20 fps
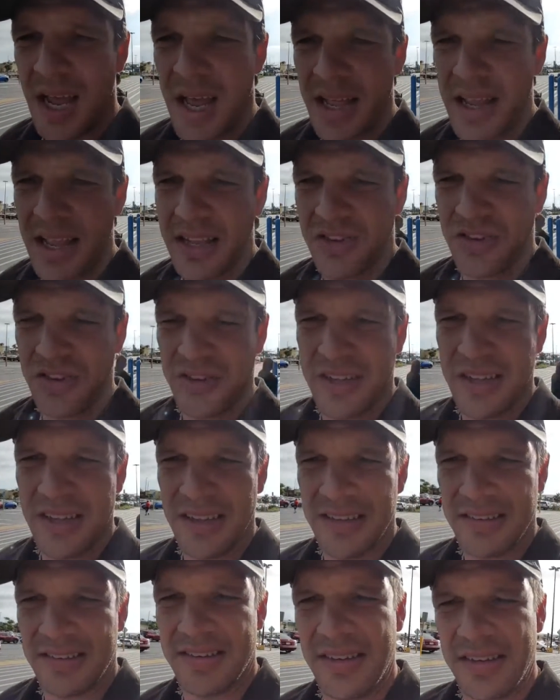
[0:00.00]
that she's
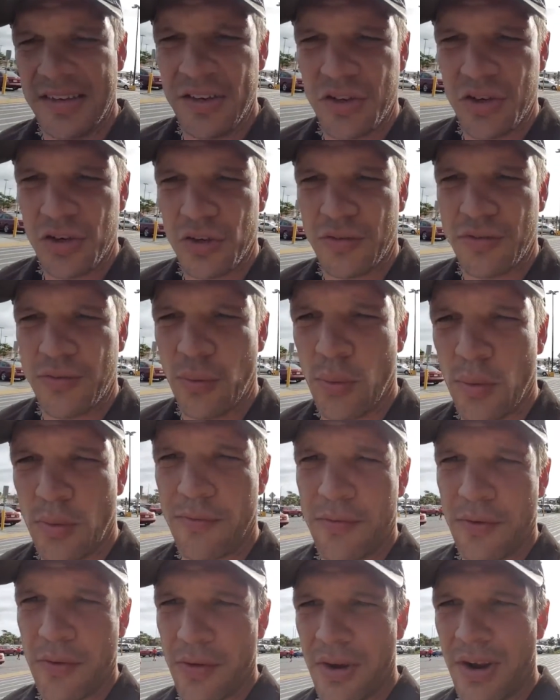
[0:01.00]
getting signatures for,
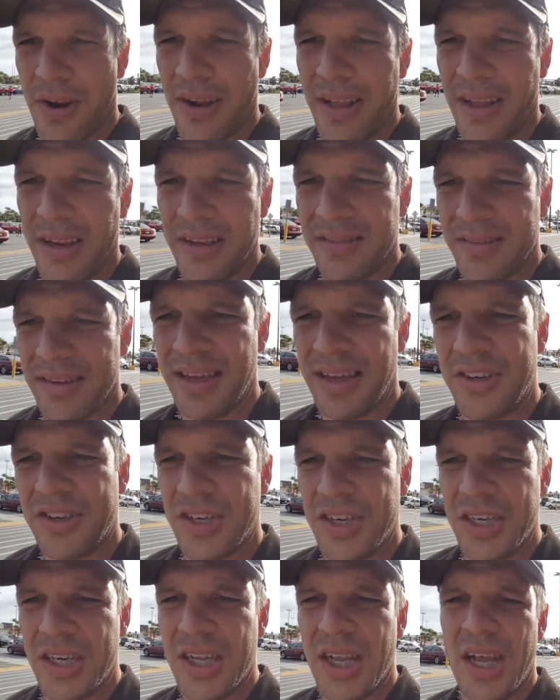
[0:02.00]
for the
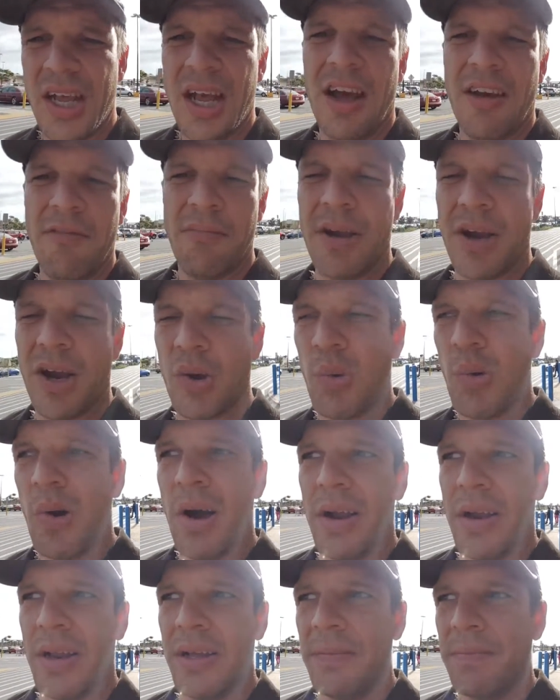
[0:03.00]
legalization of
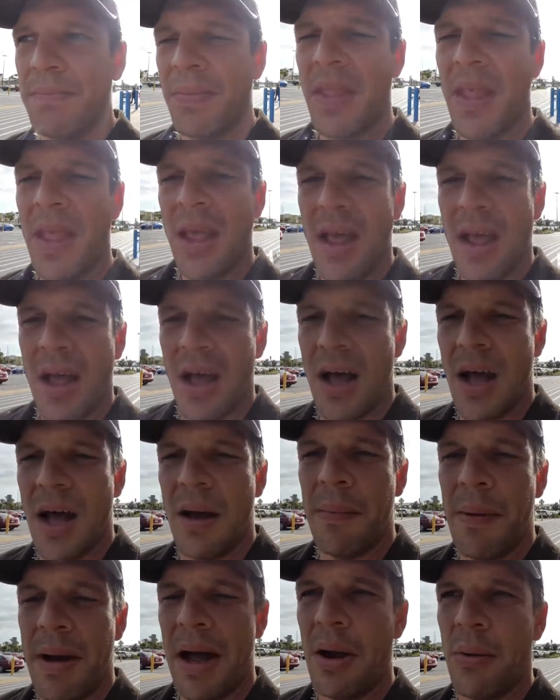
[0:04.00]
marijuana.
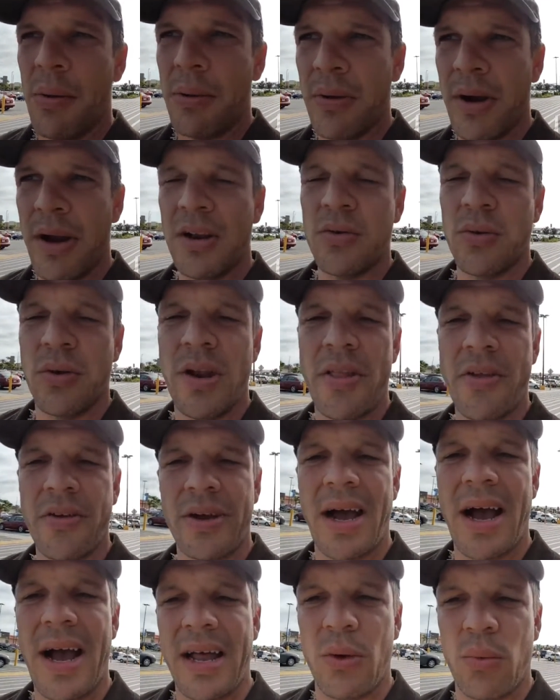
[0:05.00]
Um, uh, we ran into another
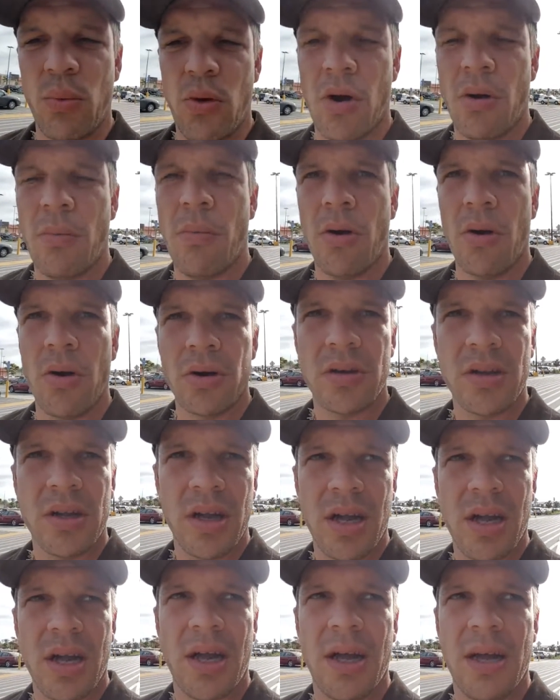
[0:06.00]
guy at a Walmart
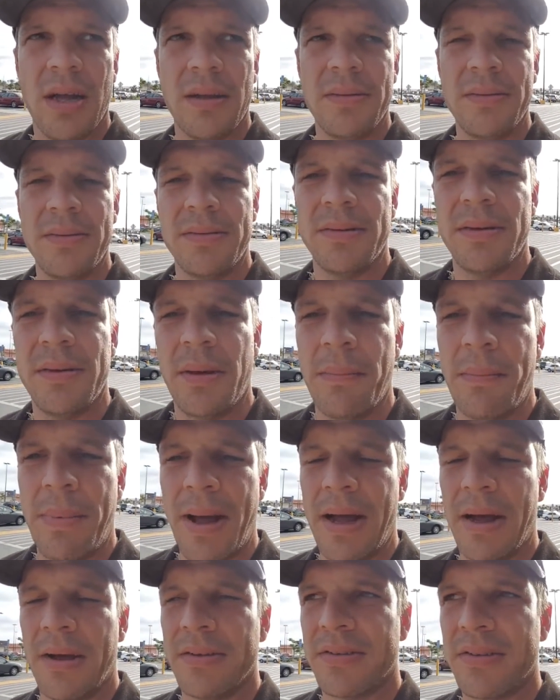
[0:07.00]
uh,
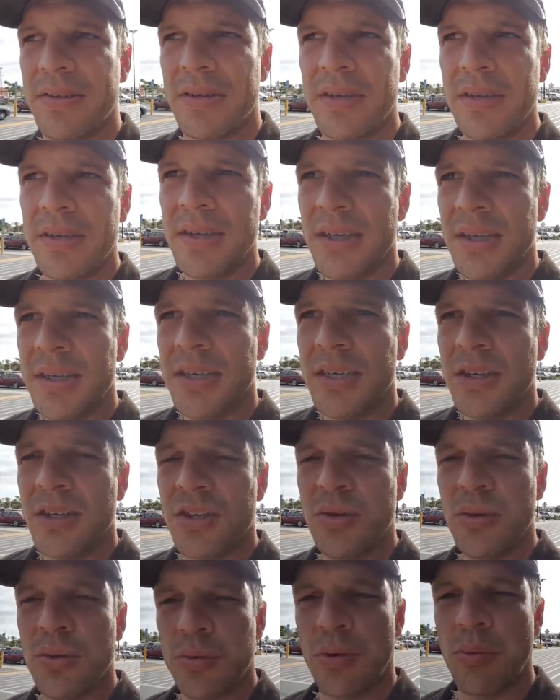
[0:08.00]
about
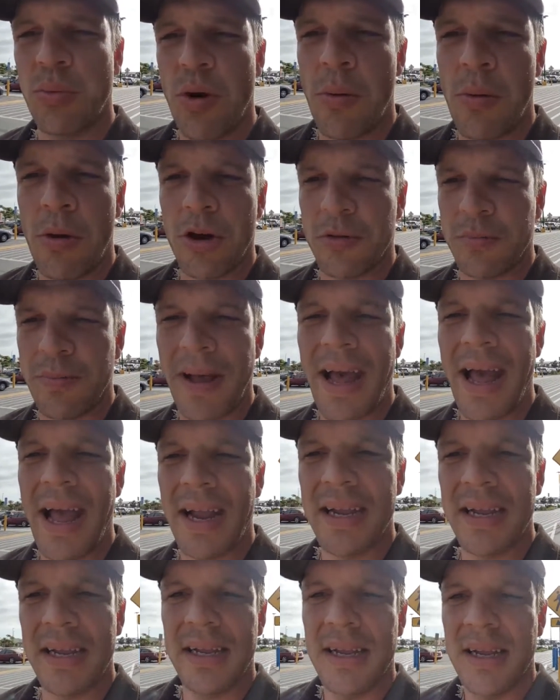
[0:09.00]
two or three Walmarts
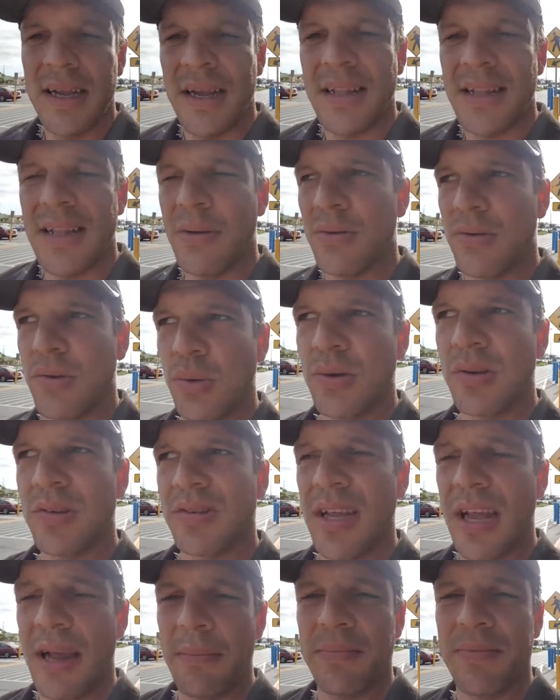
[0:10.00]
back that was doing the
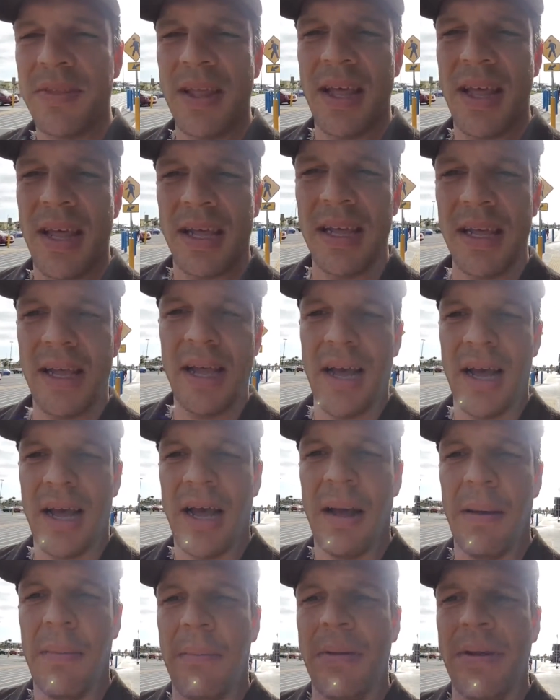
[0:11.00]
same thing.
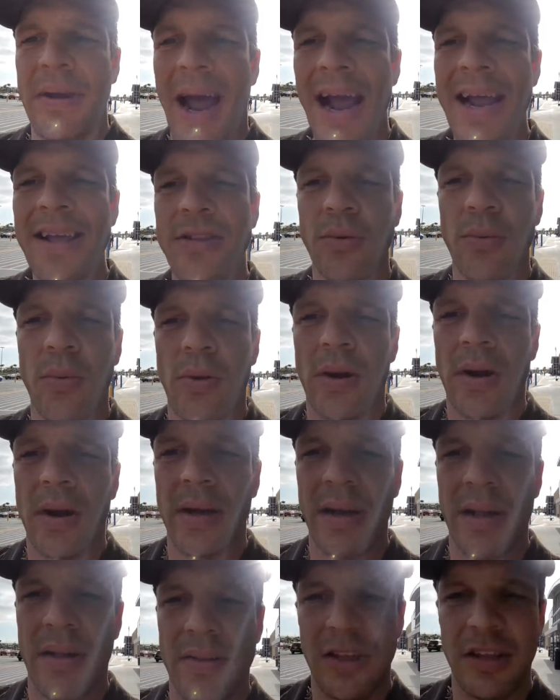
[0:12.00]
Um, neither
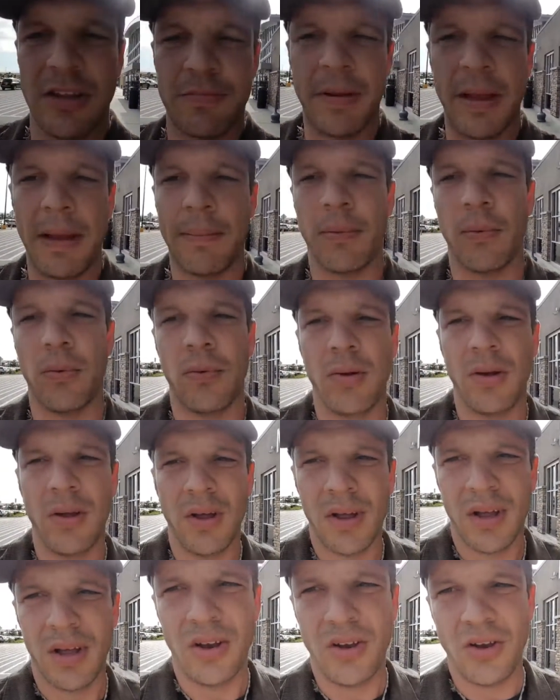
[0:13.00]
one of these people
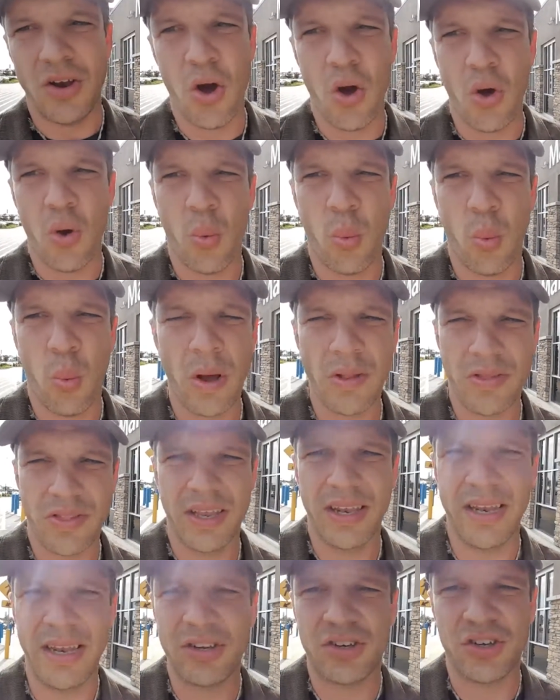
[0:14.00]
know what
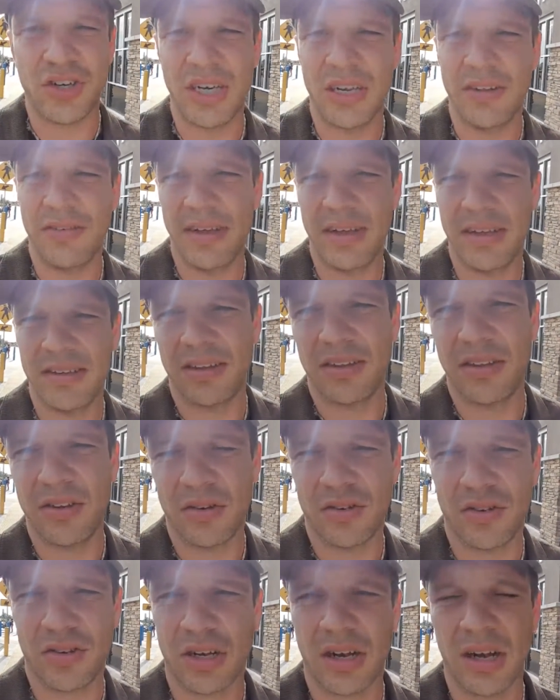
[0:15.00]
the initiative is that
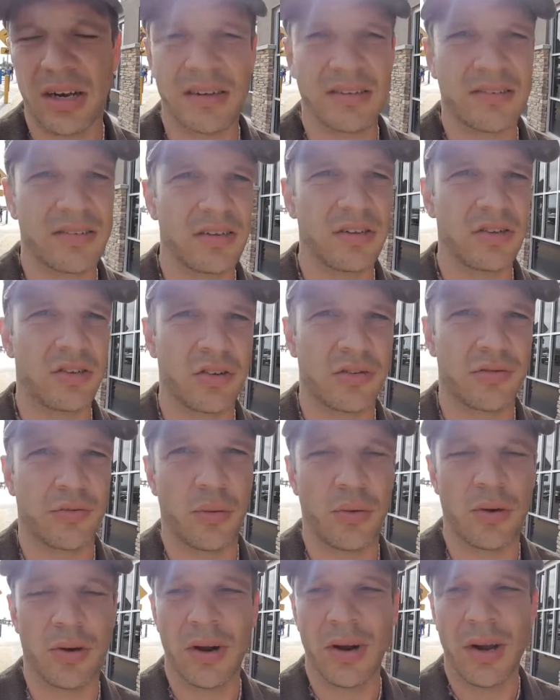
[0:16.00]
they're collecting signatures
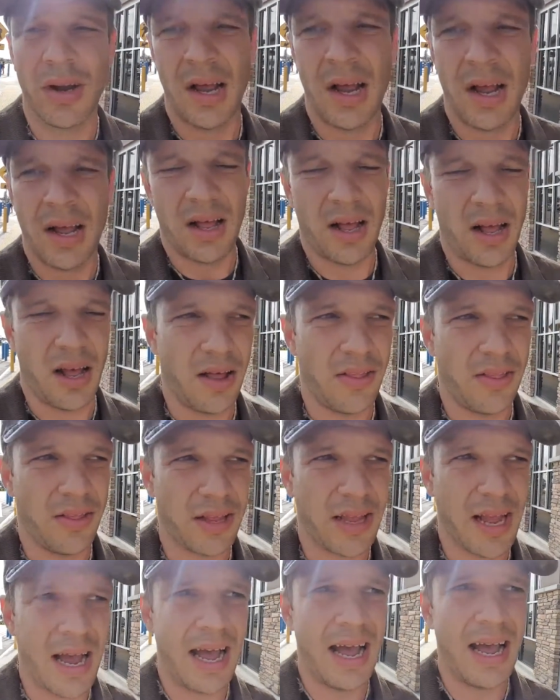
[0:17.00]
for. Uh, the
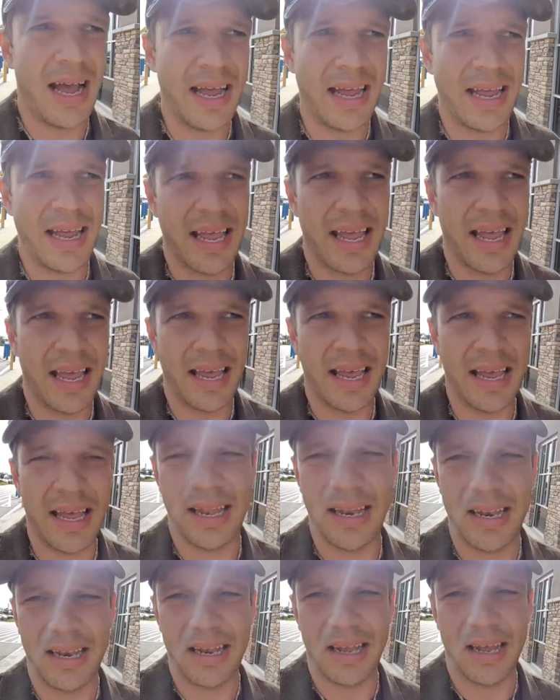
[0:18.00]
guy
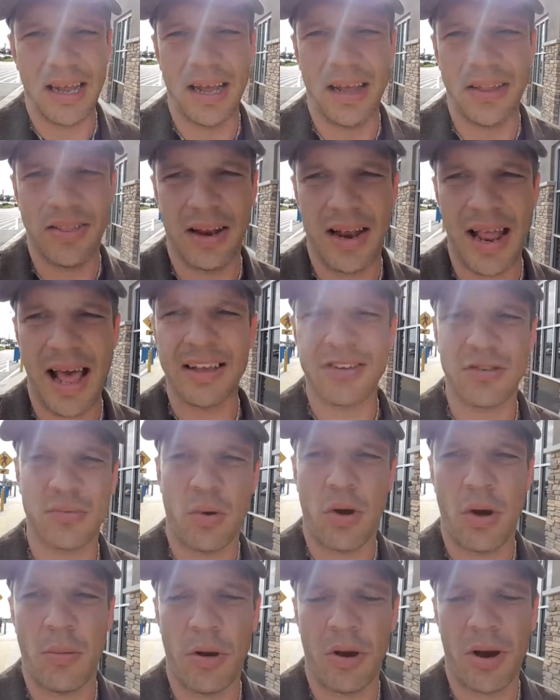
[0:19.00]
in uh, the last
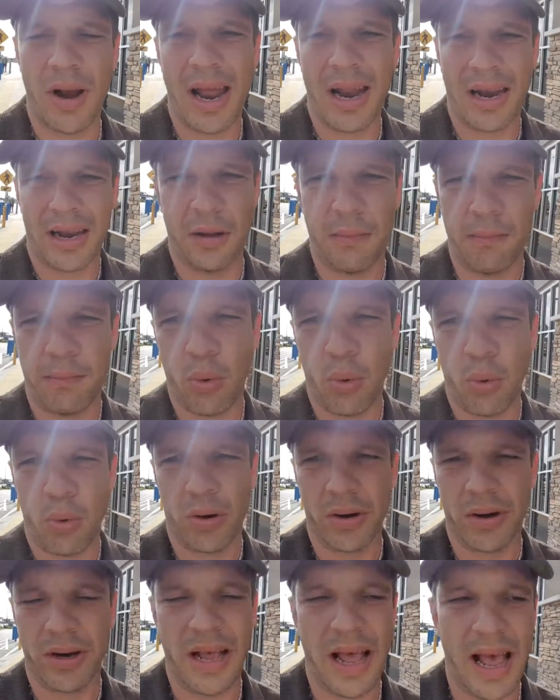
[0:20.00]
Walmart had a little
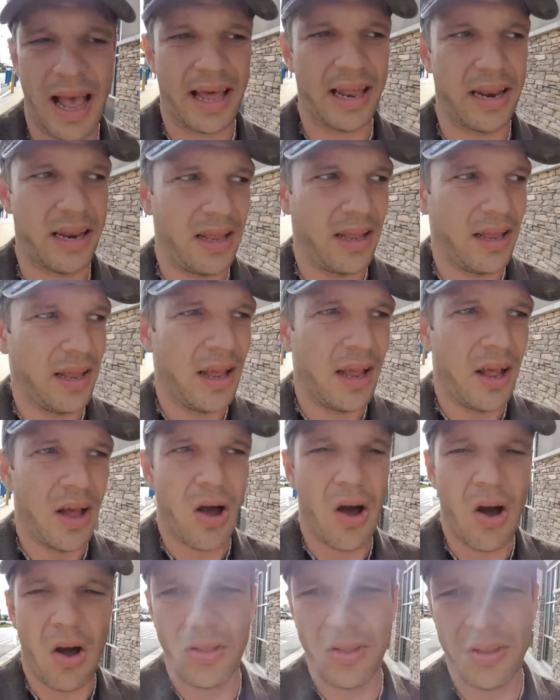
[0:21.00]
board that had
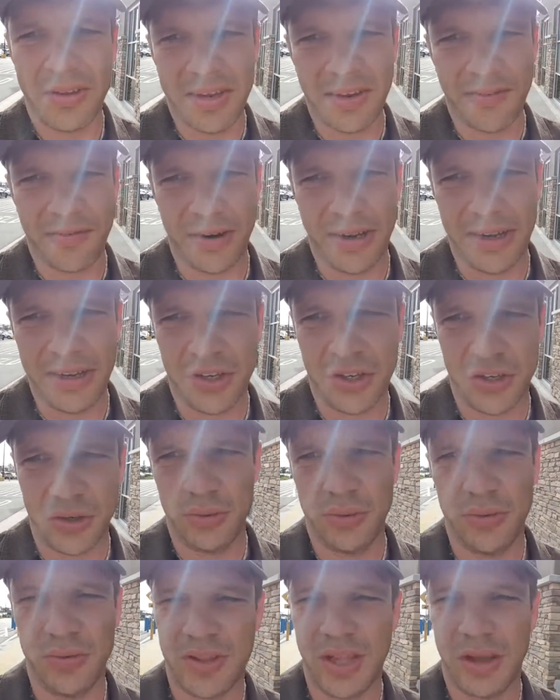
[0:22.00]
all these different
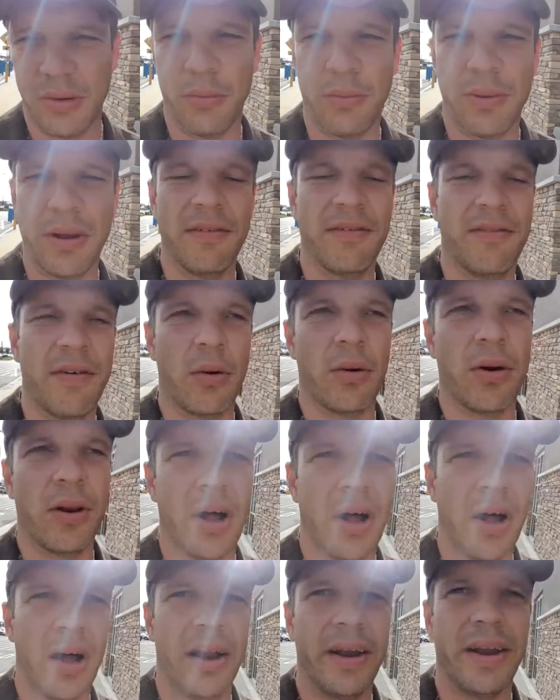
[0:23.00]
issues that were being voted
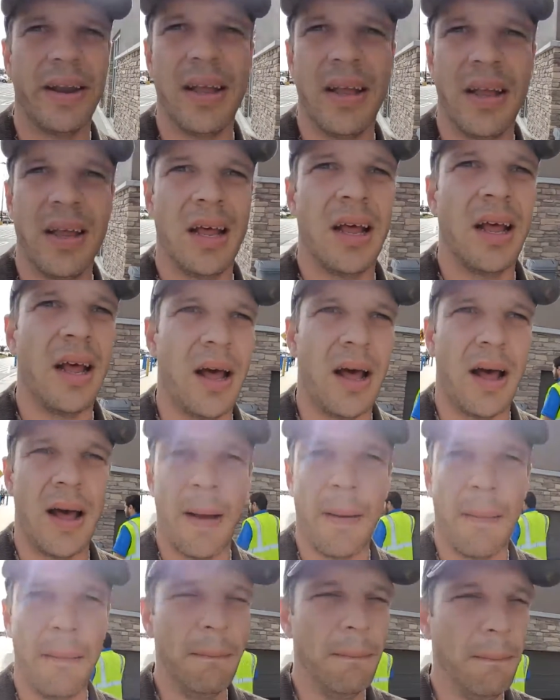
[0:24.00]
on.
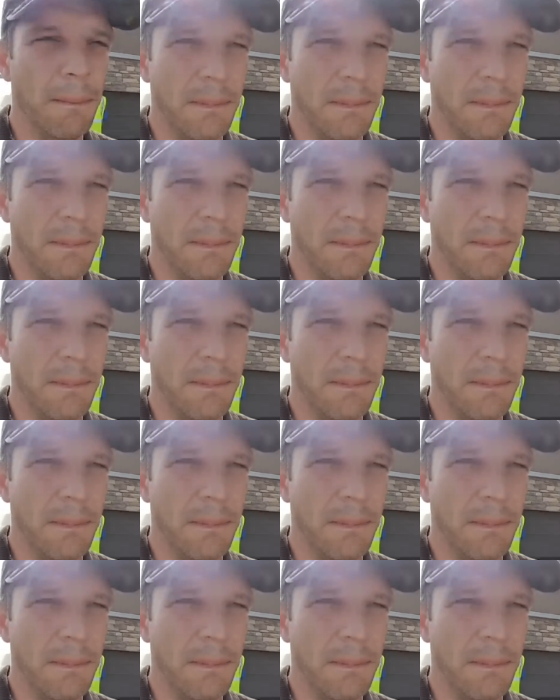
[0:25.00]
Um,